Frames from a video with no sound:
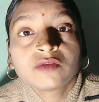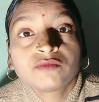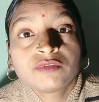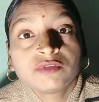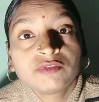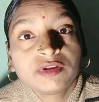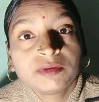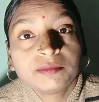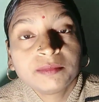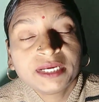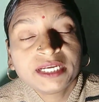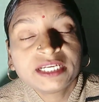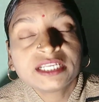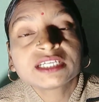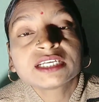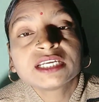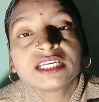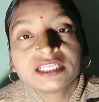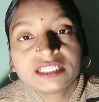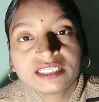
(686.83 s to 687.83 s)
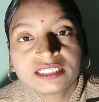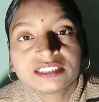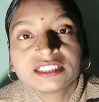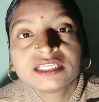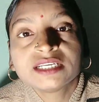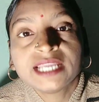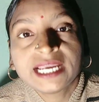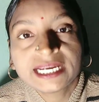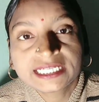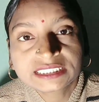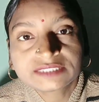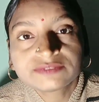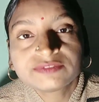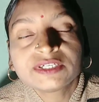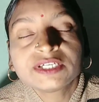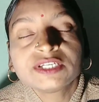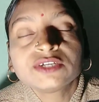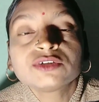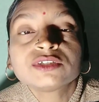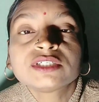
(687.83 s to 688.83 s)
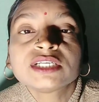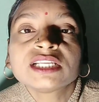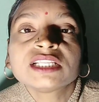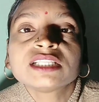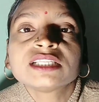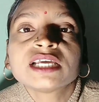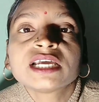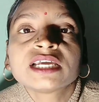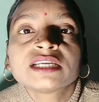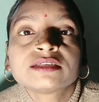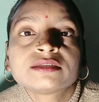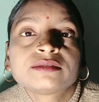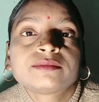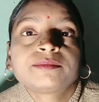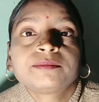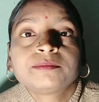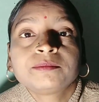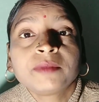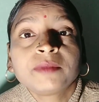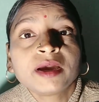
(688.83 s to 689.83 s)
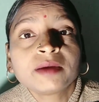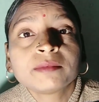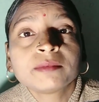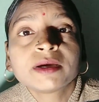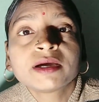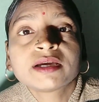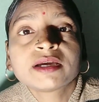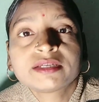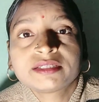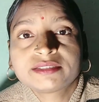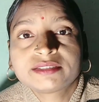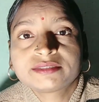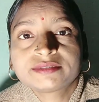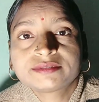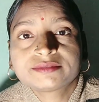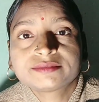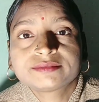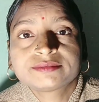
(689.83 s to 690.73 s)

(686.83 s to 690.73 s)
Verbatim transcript: we will meet again in the next video. Till then, bye bye.